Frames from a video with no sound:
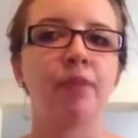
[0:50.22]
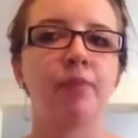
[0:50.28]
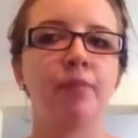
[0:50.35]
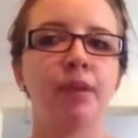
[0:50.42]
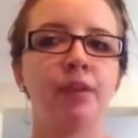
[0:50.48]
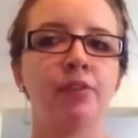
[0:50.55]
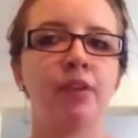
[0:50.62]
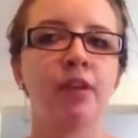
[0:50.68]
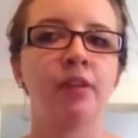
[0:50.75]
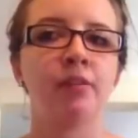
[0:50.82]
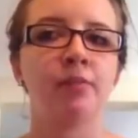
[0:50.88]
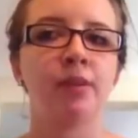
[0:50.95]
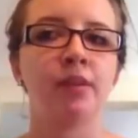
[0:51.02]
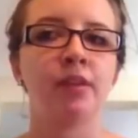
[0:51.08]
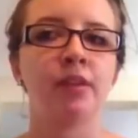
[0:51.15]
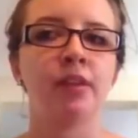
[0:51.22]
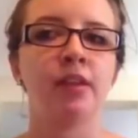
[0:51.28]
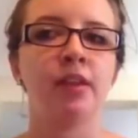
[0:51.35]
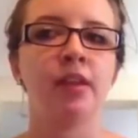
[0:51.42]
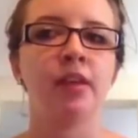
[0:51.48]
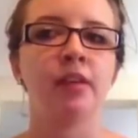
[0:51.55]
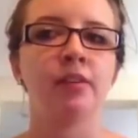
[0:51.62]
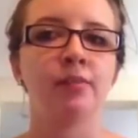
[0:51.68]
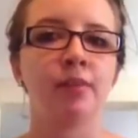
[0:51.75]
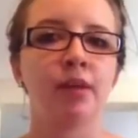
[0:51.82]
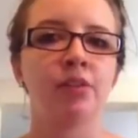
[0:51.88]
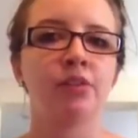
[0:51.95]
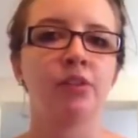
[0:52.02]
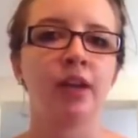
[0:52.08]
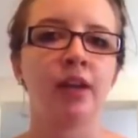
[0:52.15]
being transmitted is
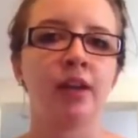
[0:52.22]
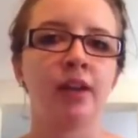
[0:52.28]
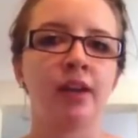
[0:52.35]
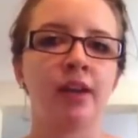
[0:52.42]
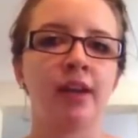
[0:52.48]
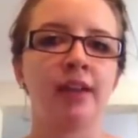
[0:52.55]
much greater